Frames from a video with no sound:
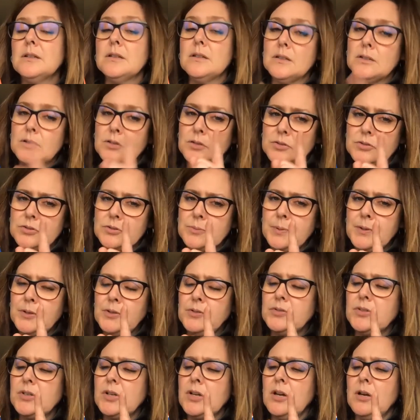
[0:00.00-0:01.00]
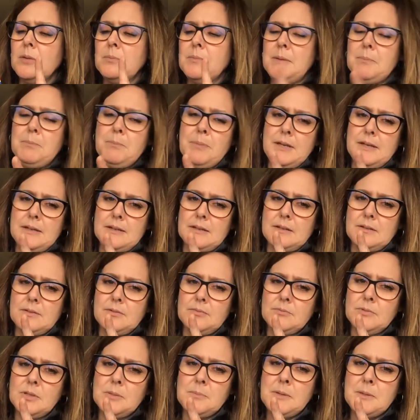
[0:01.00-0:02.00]
You're supposed to call me Bick,
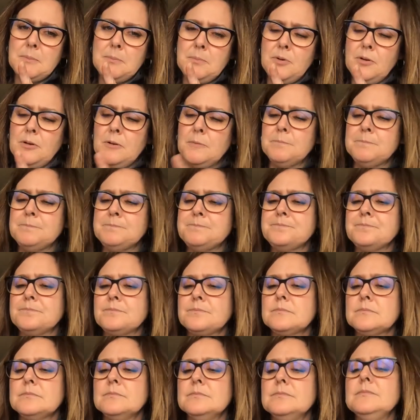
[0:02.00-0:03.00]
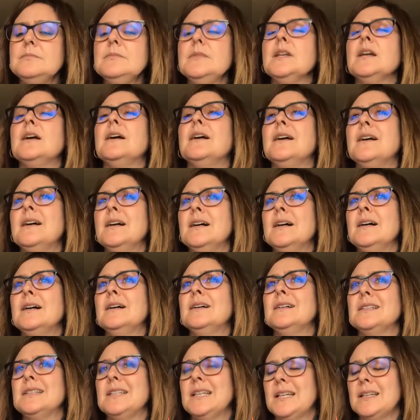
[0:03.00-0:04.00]
remember?
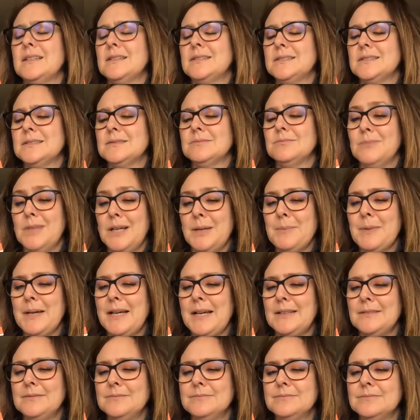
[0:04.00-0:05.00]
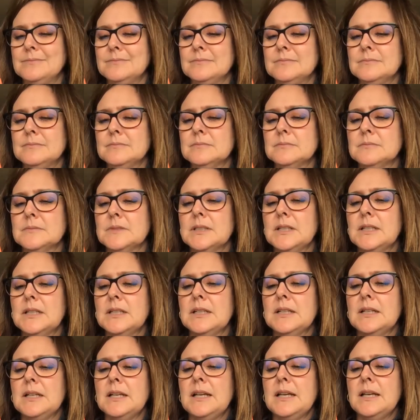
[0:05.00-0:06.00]
Ah, yes, my bad.
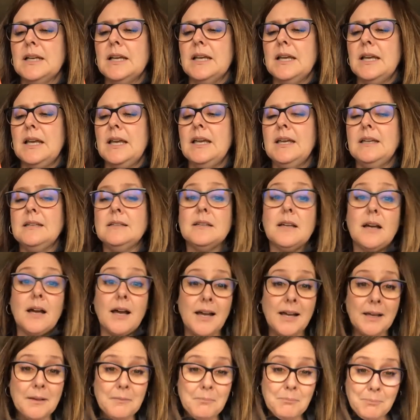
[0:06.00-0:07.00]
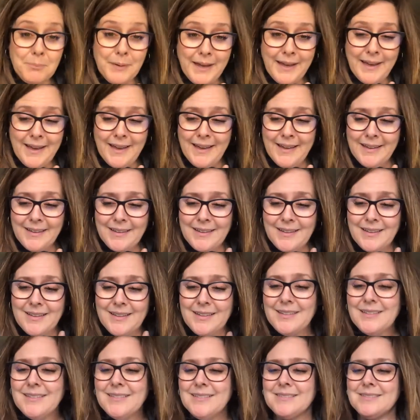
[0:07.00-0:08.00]
And I'm back.
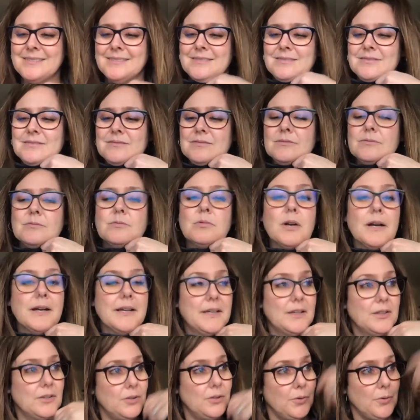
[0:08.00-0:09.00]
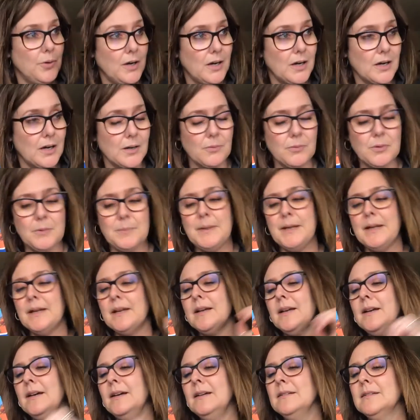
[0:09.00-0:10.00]
Right, you are,
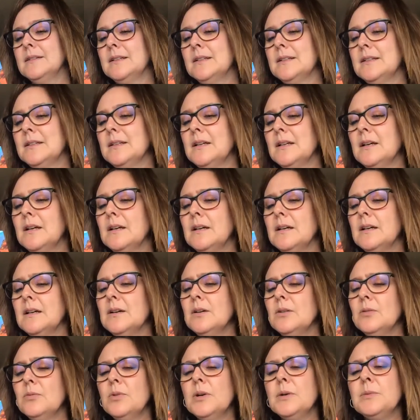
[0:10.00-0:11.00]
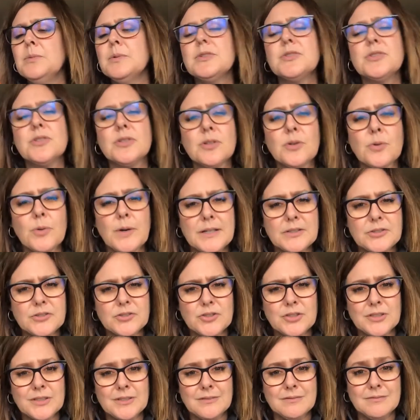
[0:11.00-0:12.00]
Rebecca. What was your
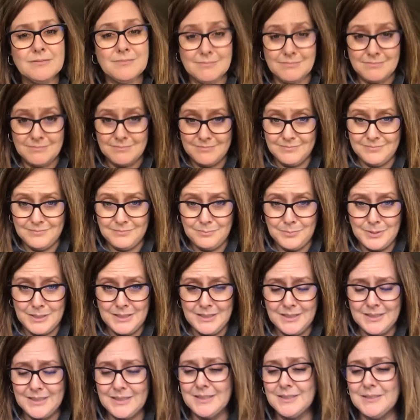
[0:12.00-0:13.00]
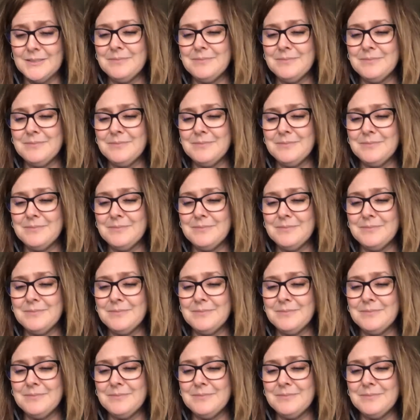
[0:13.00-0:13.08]
question, Bick?